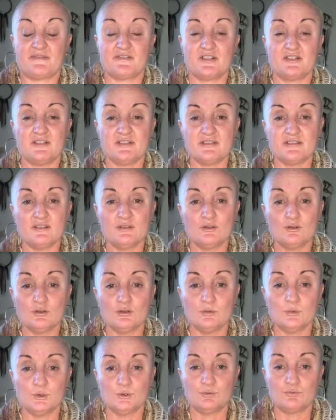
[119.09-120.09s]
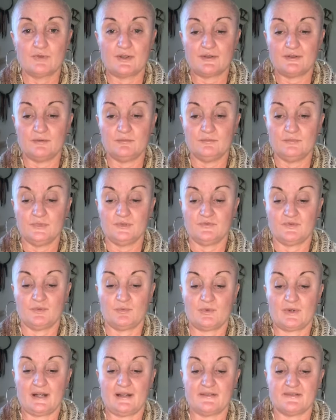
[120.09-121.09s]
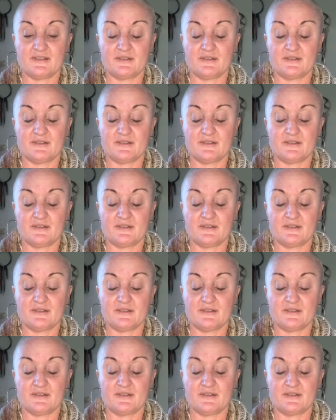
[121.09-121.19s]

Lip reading: So just the normal rhythm of the breath.